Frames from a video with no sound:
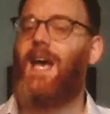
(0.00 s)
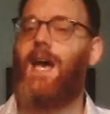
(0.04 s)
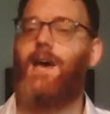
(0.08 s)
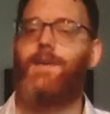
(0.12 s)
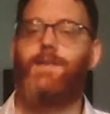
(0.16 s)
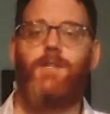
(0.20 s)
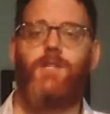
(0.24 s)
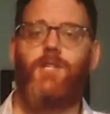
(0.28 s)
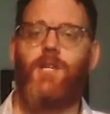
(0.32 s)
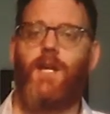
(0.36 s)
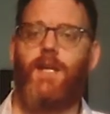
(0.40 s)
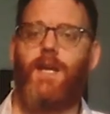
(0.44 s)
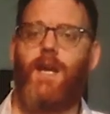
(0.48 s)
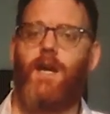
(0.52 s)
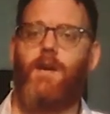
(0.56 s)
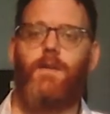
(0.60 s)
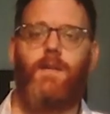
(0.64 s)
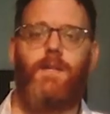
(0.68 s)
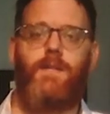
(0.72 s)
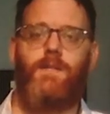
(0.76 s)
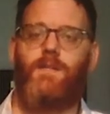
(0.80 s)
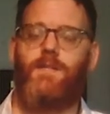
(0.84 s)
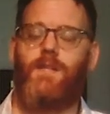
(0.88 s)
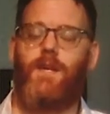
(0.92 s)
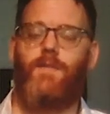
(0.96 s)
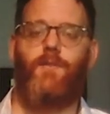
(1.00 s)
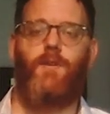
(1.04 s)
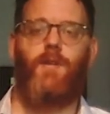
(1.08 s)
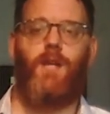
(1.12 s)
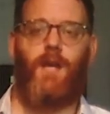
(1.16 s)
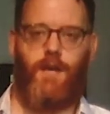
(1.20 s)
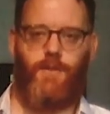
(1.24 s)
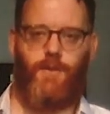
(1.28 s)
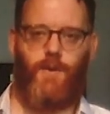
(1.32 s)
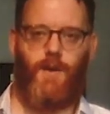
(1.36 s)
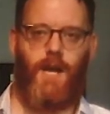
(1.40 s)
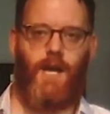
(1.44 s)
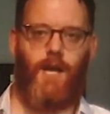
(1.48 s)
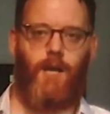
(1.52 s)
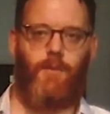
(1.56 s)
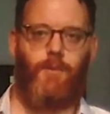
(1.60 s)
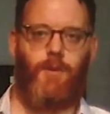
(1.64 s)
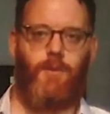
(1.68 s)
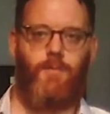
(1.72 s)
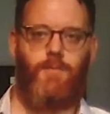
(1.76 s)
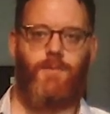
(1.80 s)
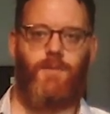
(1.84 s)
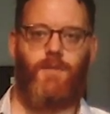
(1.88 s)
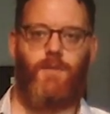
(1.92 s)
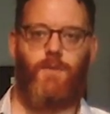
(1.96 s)
and then check out his several other
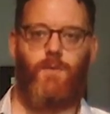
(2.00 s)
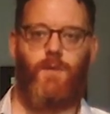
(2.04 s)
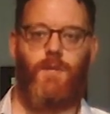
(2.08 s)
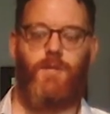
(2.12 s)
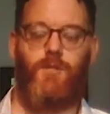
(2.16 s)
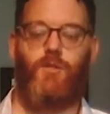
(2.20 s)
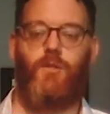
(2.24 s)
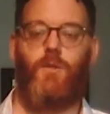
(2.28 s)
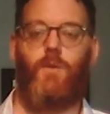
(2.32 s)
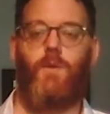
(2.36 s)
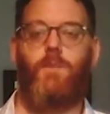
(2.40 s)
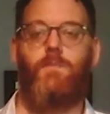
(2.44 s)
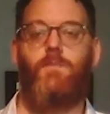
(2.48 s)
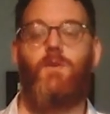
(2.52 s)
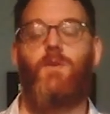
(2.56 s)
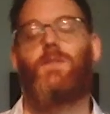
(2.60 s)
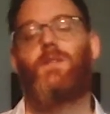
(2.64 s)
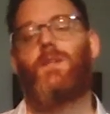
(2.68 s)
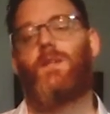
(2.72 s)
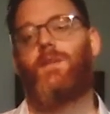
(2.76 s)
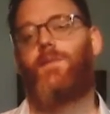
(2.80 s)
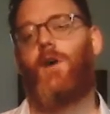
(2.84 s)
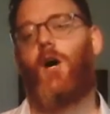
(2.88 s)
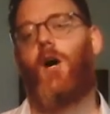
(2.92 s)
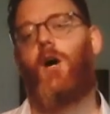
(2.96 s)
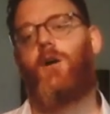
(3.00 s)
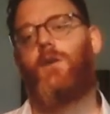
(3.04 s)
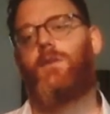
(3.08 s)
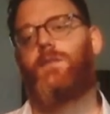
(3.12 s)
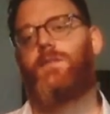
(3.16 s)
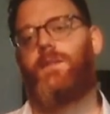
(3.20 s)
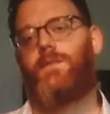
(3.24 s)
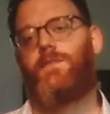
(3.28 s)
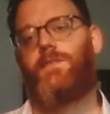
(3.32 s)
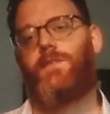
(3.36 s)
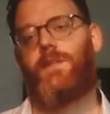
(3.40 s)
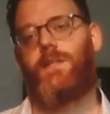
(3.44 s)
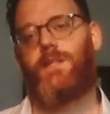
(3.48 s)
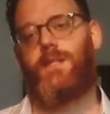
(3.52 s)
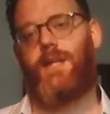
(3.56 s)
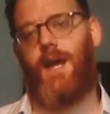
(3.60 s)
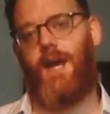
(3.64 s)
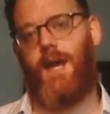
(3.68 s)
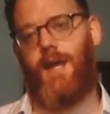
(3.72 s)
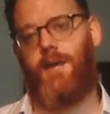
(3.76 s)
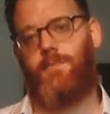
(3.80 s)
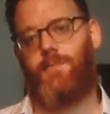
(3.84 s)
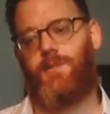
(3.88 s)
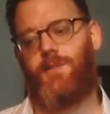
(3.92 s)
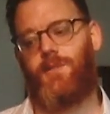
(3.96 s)
albums where he's doing music of all different
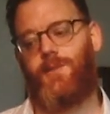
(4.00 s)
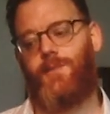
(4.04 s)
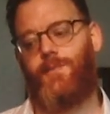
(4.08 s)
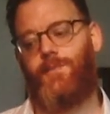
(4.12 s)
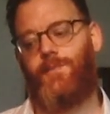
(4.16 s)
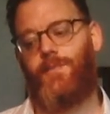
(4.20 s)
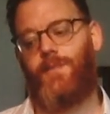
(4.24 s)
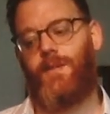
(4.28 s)
types.